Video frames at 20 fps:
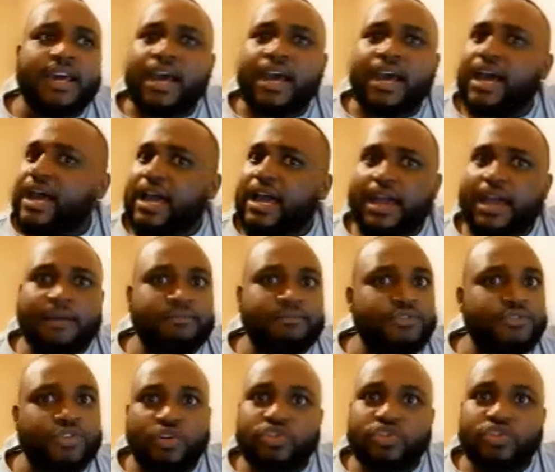I
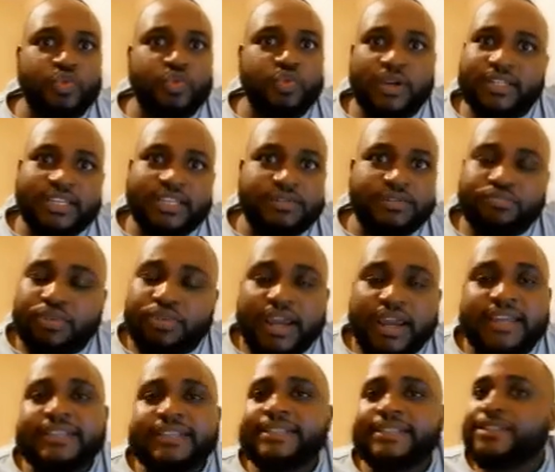don't want that.
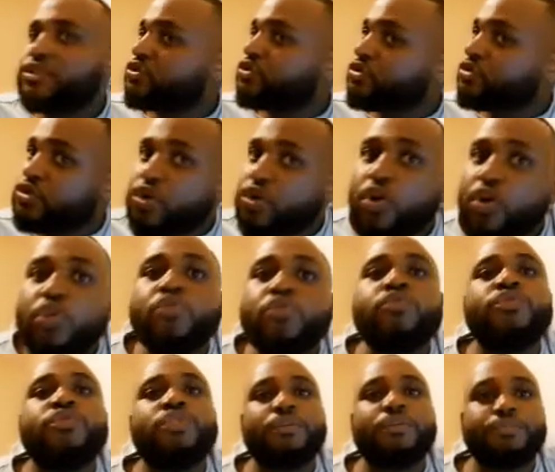Price is too low,
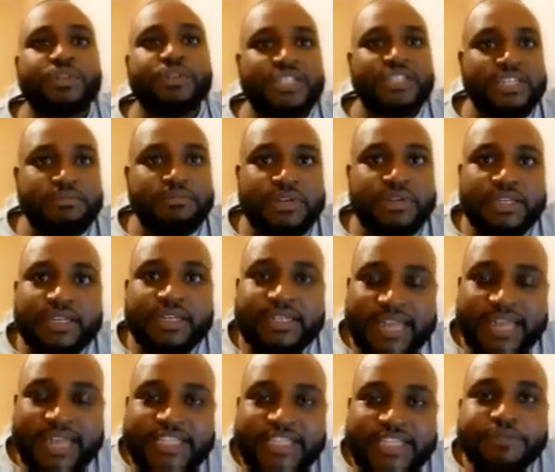you're putting me in a
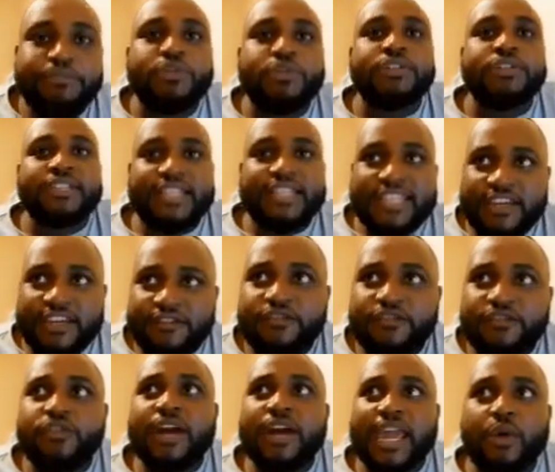tight spot, and
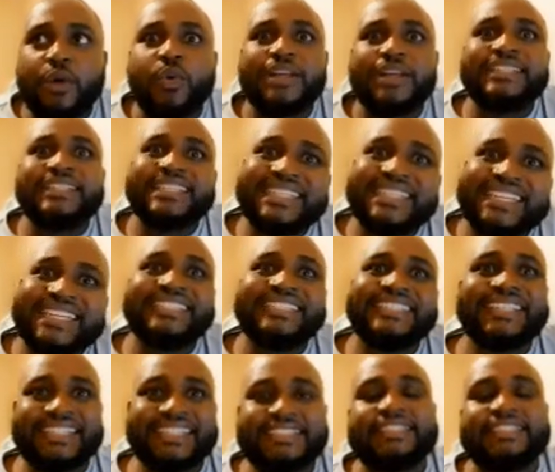therefore I want 30
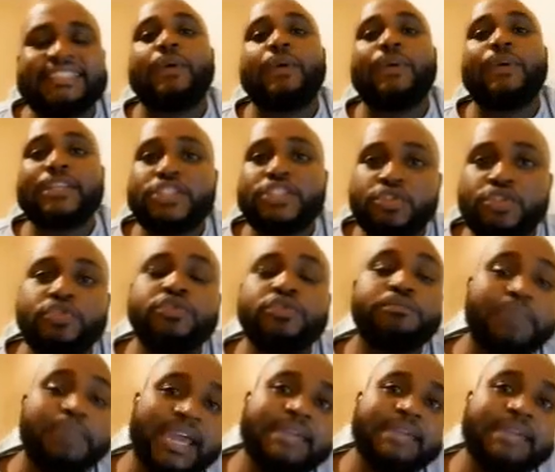rand. I want you to
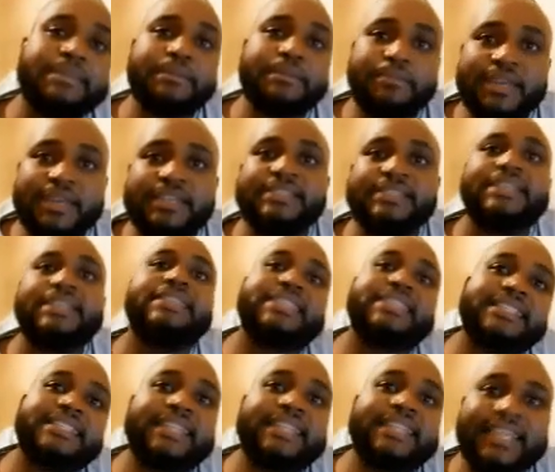buy my bags at
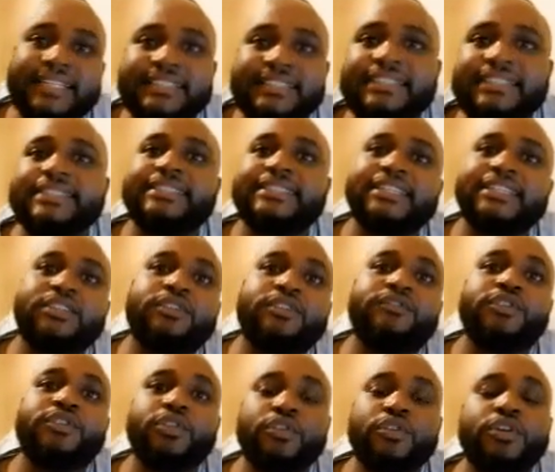30 rand instead
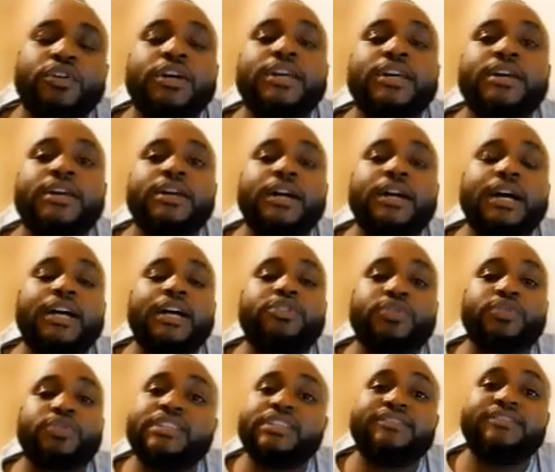of your
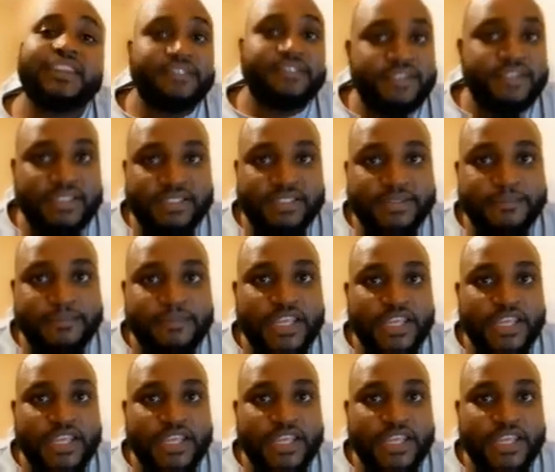25 rand.